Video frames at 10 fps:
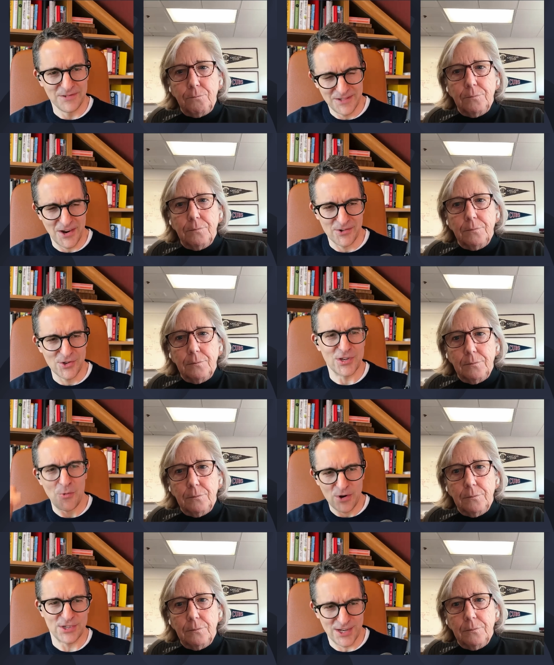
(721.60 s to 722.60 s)
Speaker 1: you know, you
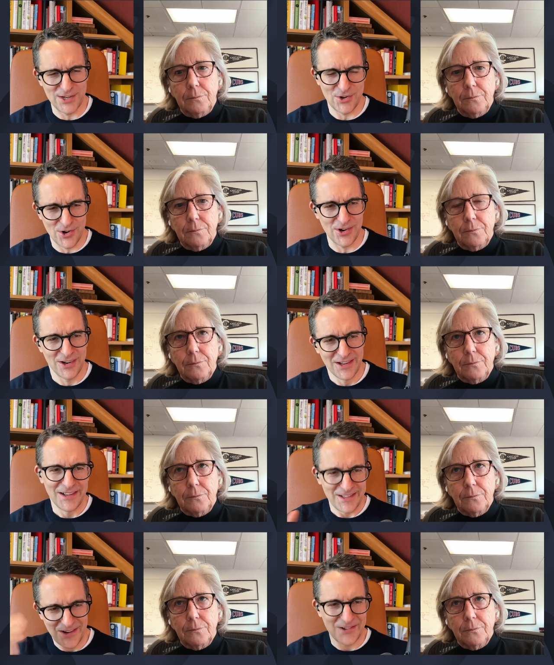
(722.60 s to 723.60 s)
don't want to sit in your,
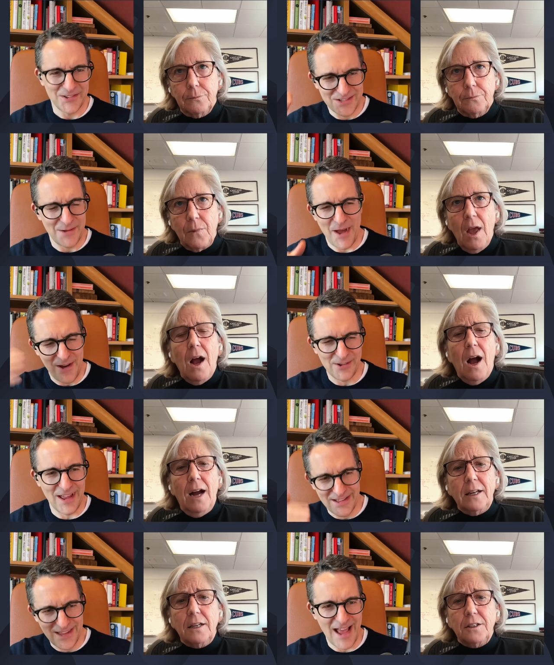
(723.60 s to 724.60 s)
you know somehow
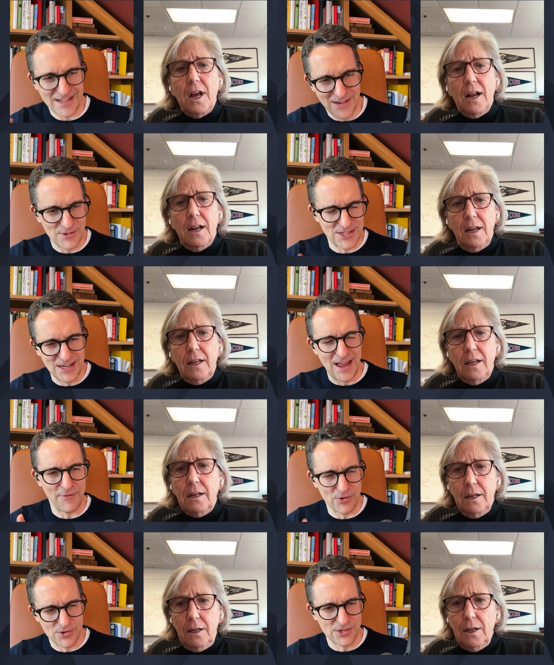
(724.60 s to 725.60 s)
like I, the activity I,
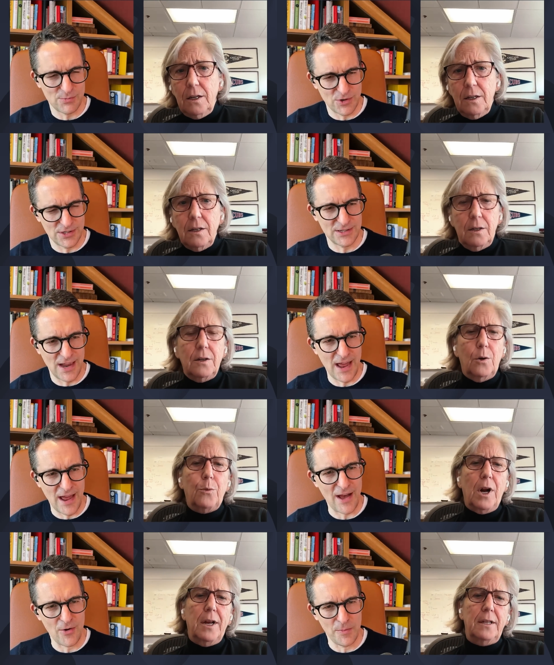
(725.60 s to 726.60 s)
levels would
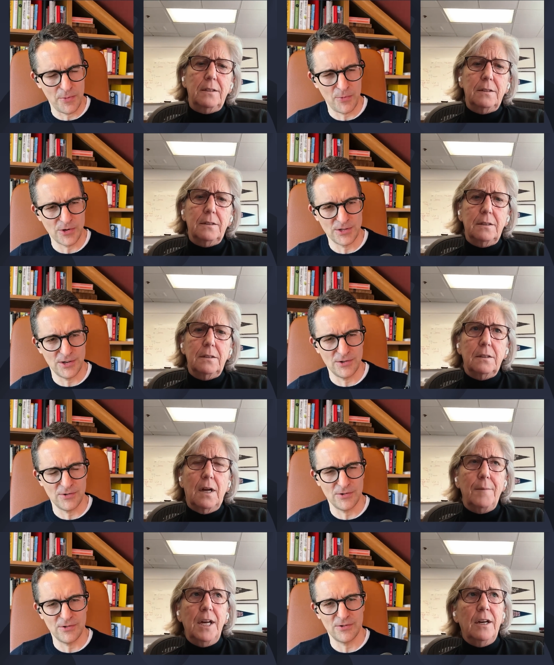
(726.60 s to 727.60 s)
help right. what are
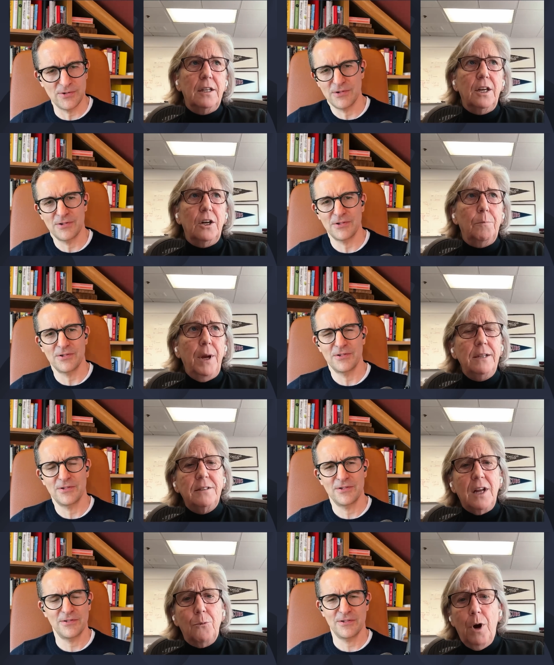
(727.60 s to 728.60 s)
you
Speaker 2: i mean you know
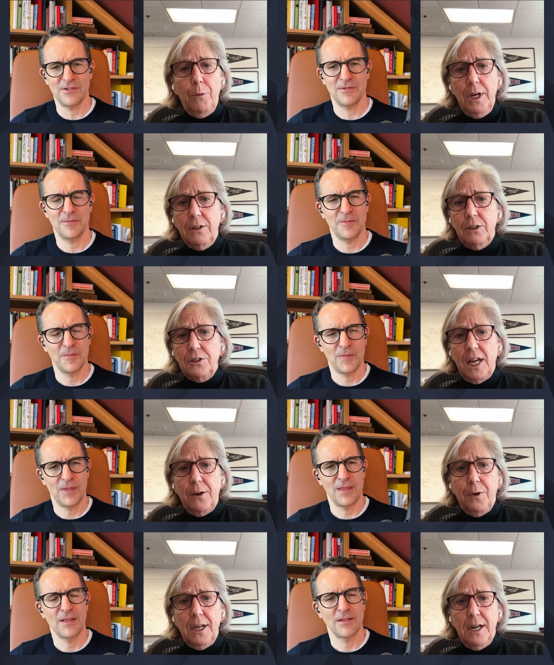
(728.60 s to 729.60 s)
based on what we
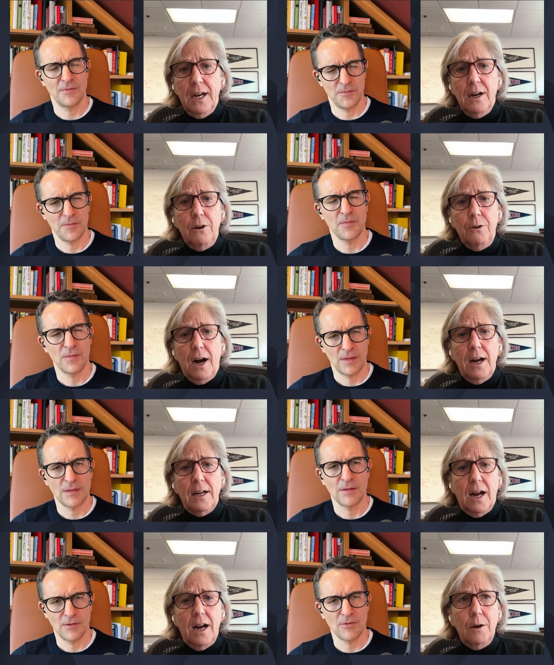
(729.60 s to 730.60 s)
understand right now
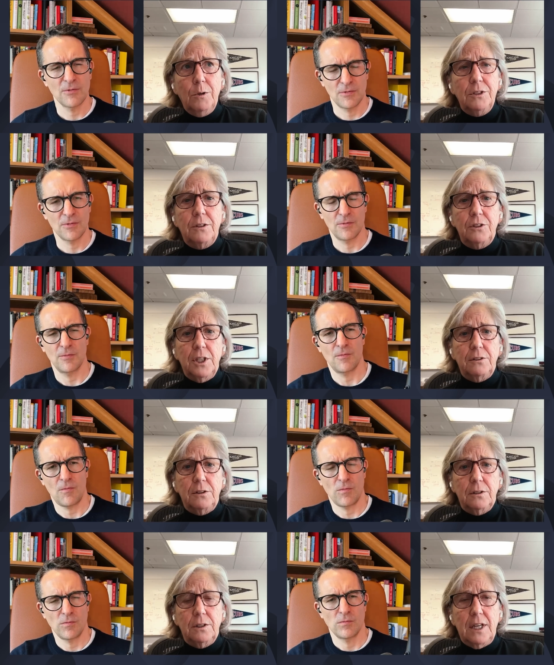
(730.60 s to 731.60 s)
i i would
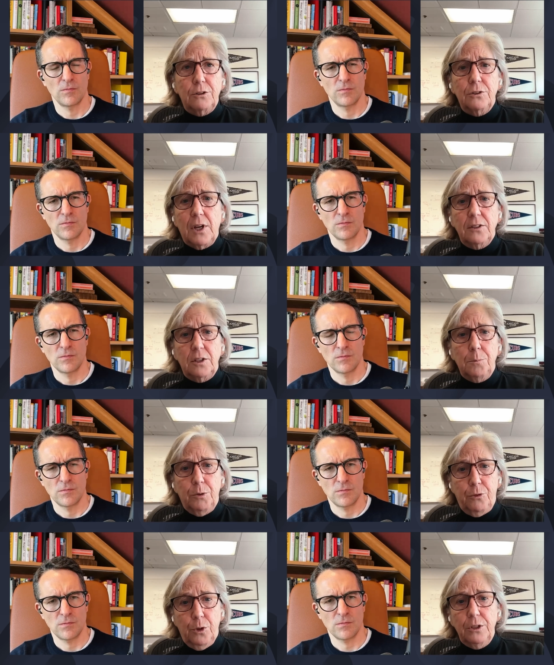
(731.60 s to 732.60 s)
suggest exercising
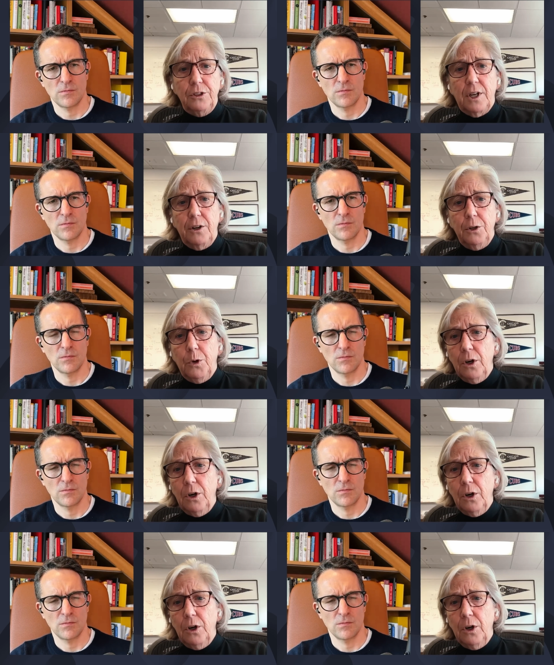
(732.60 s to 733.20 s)
before you start your